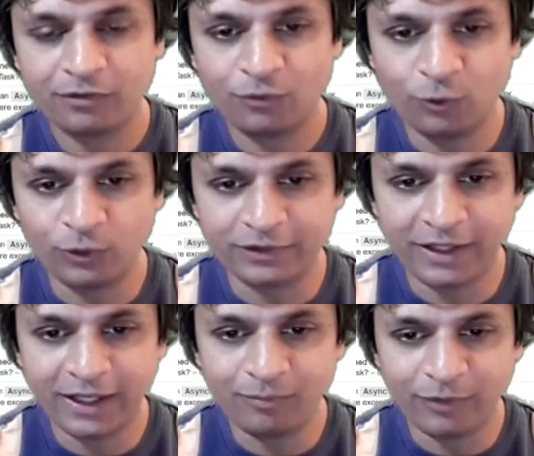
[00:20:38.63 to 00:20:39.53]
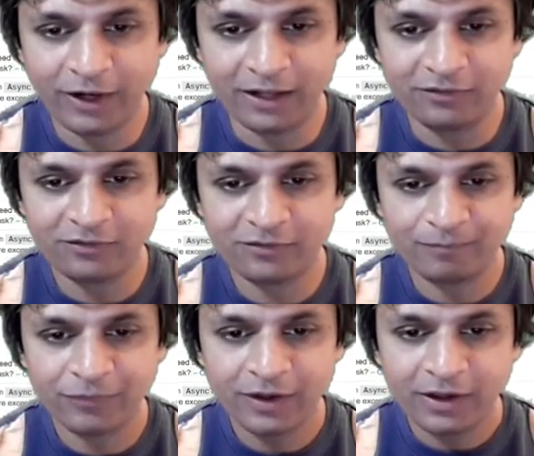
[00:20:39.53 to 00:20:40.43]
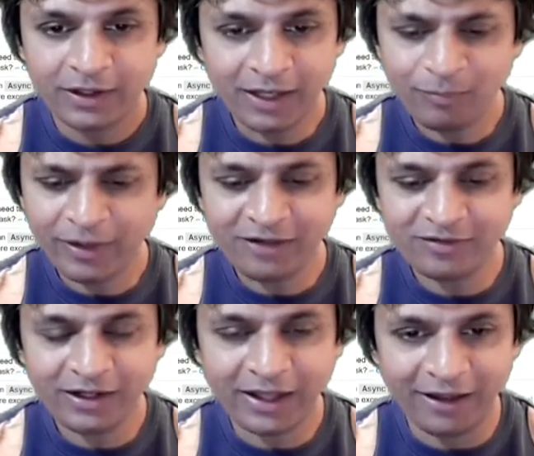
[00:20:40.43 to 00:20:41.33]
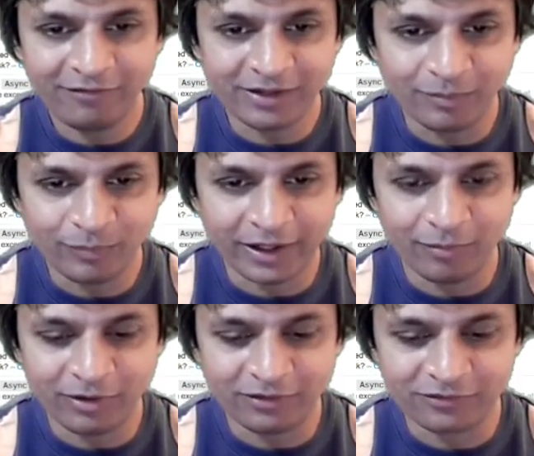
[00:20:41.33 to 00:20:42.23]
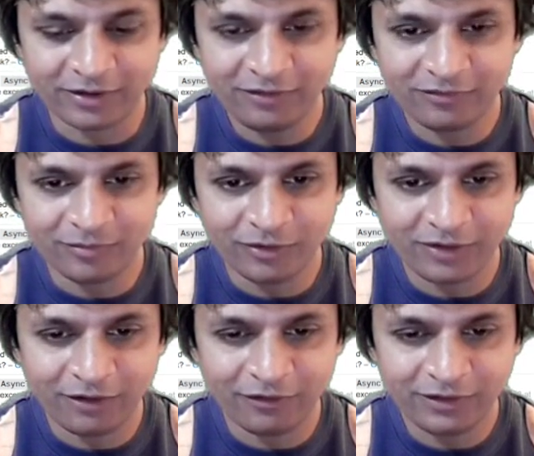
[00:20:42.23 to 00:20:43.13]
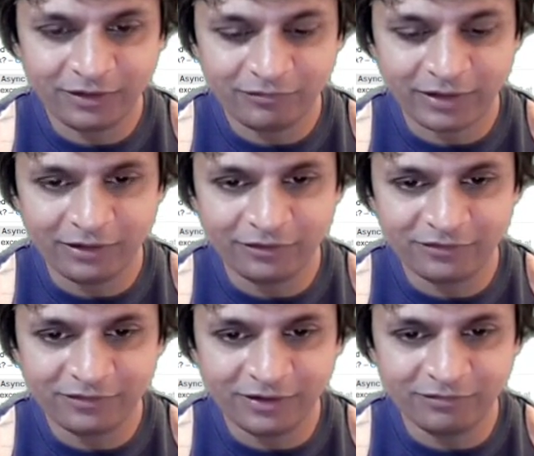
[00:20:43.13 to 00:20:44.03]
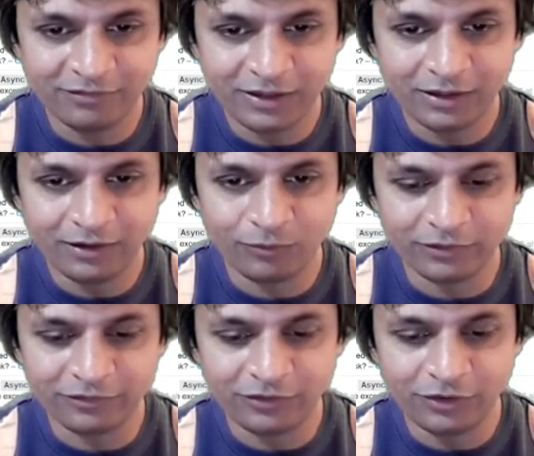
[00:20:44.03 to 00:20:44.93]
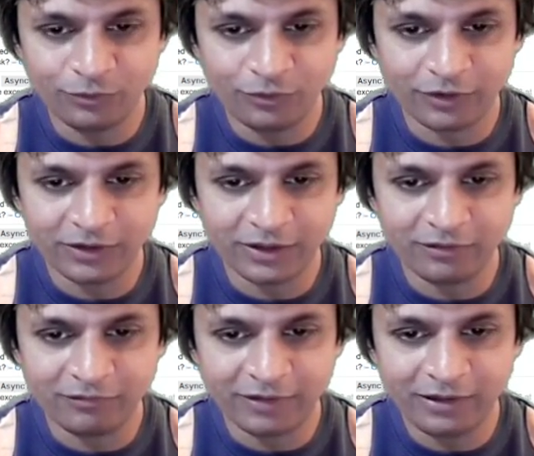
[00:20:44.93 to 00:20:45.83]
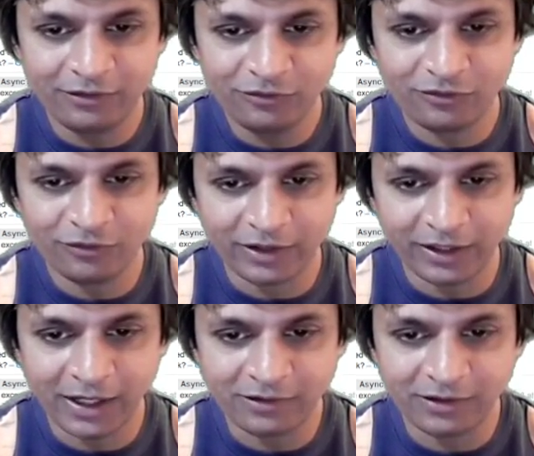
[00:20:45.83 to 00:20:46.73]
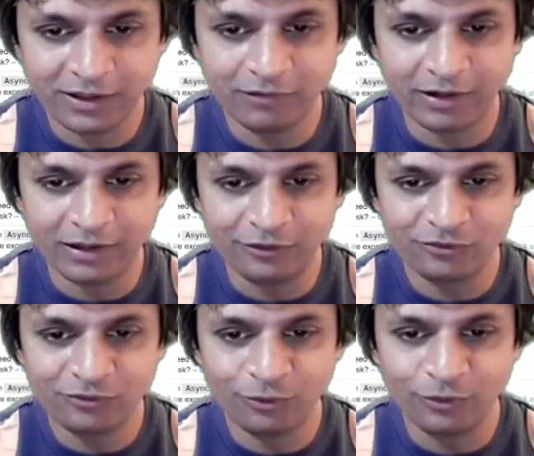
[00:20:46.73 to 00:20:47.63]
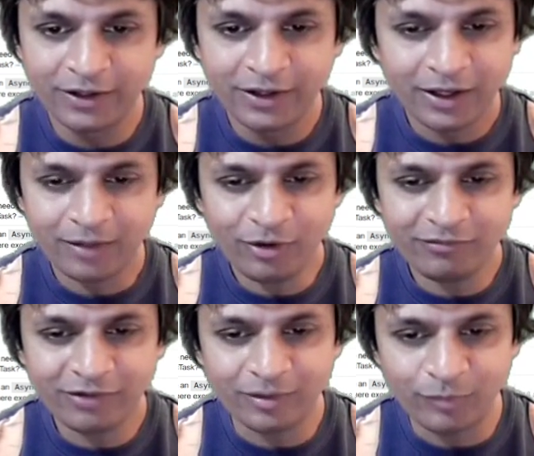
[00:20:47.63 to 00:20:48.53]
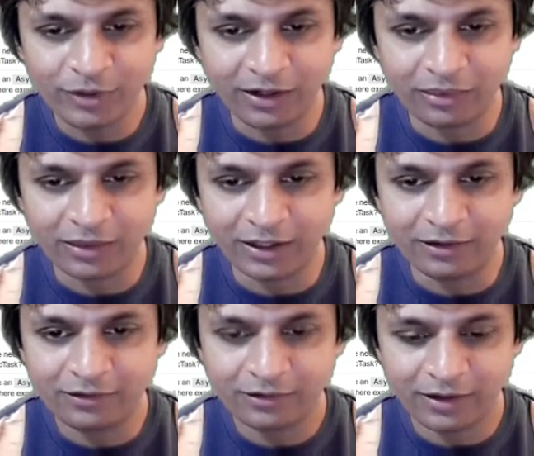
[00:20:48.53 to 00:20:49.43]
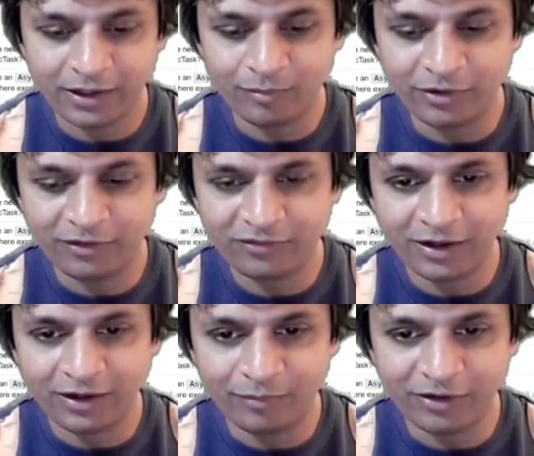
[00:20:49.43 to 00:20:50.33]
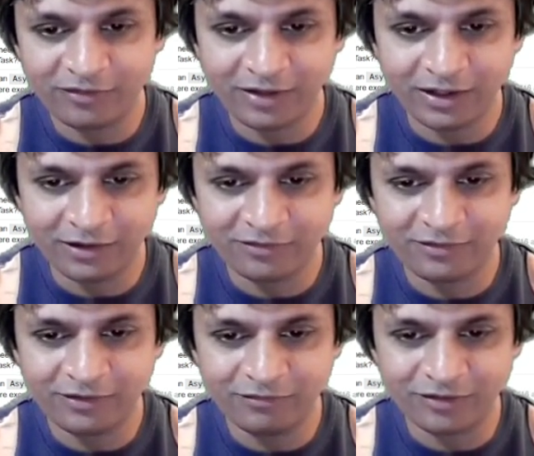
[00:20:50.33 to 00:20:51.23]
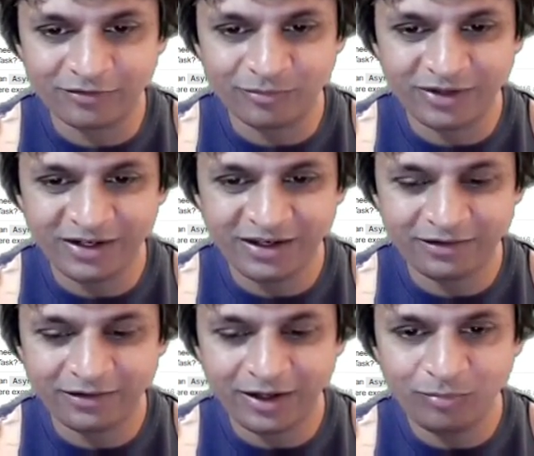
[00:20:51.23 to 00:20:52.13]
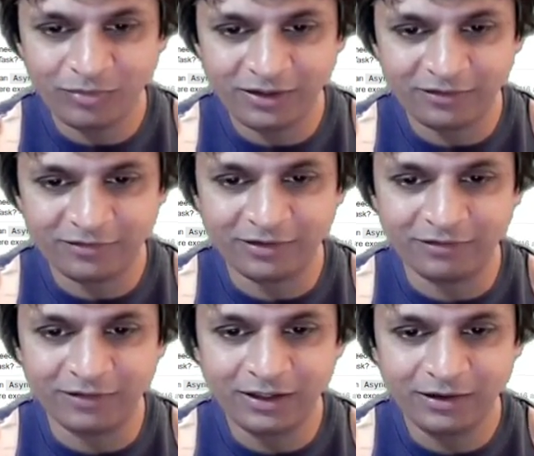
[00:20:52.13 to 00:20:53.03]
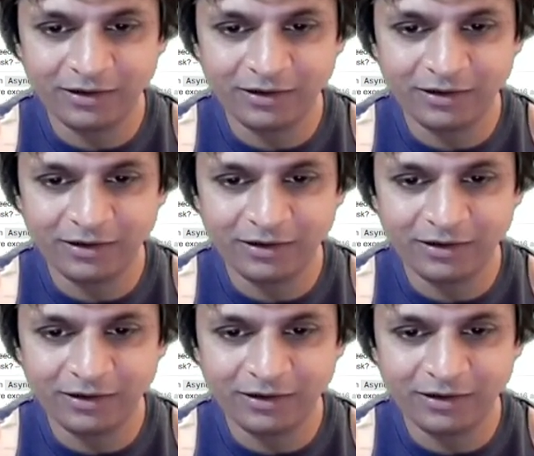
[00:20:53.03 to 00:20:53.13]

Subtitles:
called get brands didn't have any parameters, right? So I'm going to say content values CV equals new content values to create a key value store. I'm not even going to put anything in it, and I'm going to say I'm going to send it CV. So I'm sending it an empty CV